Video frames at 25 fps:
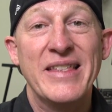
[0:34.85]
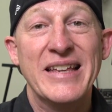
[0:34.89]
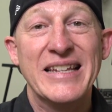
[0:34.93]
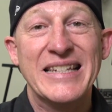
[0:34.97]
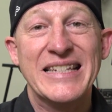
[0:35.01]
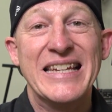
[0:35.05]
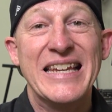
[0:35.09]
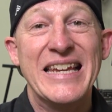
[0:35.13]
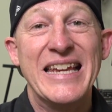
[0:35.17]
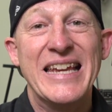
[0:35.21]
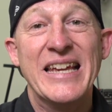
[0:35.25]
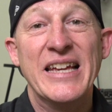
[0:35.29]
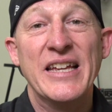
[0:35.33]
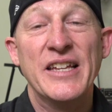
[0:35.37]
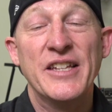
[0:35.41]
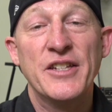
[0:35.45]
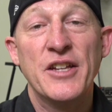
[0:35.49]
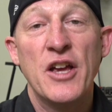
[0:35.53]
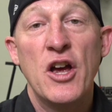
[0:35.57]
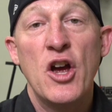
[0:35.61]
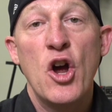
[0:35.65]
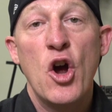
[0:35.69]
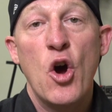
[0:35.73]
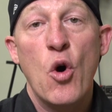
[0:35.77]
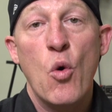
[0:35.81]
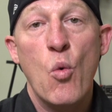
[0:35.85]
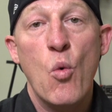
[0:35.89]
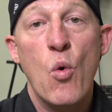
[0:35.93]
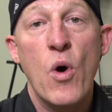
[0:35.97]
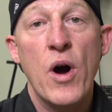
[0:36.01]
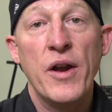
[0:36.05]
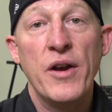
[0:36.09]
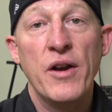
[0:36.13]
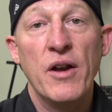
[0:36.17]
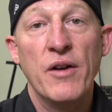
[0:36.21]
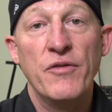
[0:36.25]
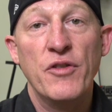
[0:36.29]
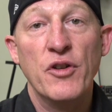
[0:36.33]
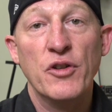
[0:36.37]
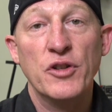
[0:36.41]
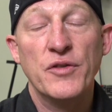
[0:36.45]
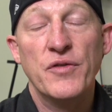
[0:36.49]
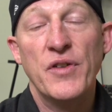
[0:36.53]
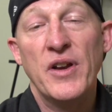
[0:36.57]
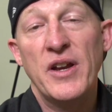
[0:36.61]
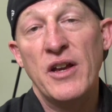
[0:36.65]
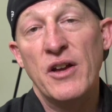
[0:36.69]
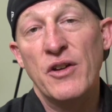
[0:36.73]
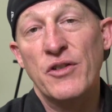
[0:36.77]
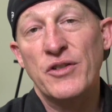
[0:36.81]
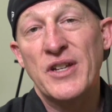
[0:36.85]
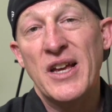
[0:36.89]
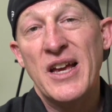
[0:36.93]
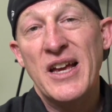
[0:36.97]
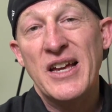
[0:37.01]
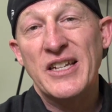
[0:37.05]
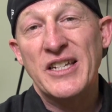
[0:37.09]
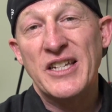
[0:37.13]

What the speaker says: This is one of those videos.